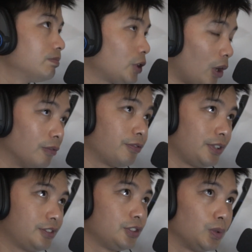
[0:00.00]

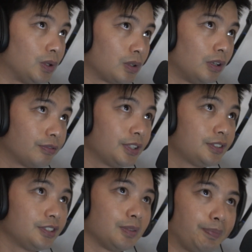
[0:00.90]
confidence as well. Confidence
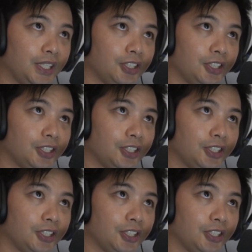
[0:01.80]
is a big